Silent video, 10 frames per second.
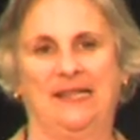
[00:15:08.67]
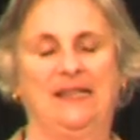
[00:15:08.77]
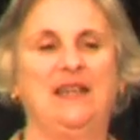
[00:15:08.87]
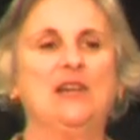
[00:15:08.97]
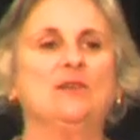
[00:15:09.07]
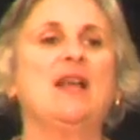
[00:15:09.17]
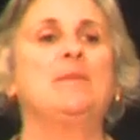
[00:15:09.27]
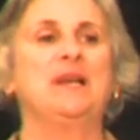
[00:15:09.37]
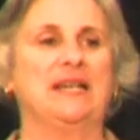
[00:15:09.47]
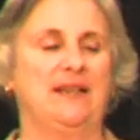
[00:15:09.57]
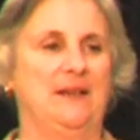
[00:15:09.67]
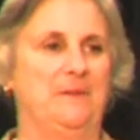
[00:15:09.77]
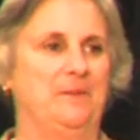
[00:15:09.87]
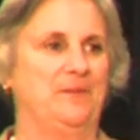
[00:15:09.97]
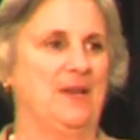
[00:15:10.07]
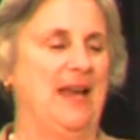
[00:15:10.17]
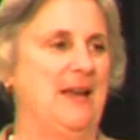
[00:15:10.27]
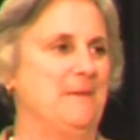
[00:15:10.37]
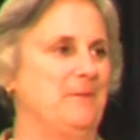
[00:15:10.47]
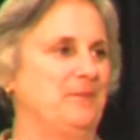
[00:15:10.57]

near Lubbock. Okay.